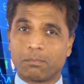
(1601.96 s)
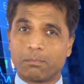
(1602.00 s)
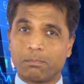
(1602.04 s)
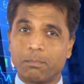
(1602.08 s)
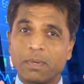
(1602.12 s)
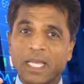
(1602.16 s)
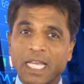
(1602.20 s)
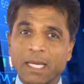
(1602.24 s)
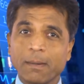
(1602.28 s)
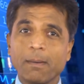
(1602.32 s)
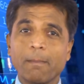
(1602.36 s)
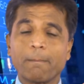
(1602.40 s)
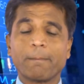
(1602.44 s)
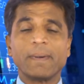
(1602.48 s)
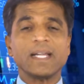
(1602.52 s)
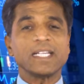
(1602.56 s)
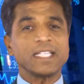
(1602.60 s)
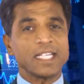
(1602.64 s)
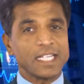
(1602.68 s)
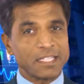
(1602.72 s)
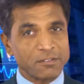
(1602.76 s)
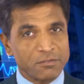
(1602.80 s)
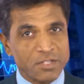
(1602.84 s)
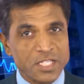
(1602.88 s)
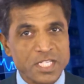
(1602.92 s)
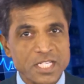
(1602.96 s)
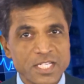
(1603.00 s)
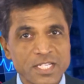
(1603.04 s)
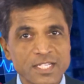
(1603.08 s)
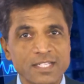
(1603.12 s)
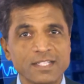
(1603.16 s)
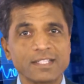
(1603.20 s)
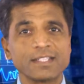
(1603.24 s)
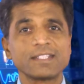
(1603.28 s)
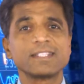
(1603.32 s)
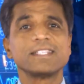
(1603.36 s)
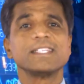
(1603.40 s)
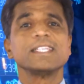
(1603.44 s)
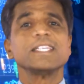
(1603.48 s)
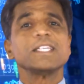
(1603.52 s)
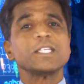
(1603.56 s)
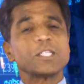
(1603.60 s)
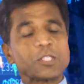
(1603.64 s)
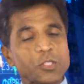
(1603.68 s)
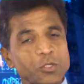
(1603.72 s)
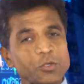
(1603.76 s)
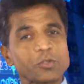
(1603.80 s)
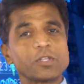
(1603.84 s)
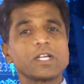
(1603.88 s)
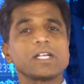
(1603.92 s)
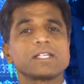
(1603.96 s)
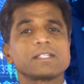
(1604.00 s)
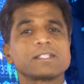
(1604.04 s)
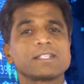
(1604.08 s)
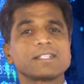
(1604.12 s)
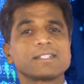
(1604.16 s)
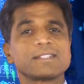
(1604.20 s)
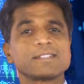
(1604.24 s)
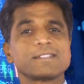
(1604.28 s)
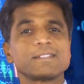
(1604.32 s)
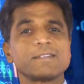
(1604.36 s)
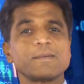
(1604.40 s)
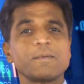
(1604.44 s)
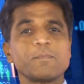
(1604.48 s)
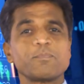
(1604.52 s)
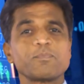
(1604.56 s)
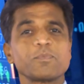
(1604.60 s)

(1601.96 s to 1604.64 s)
become a better investor, so that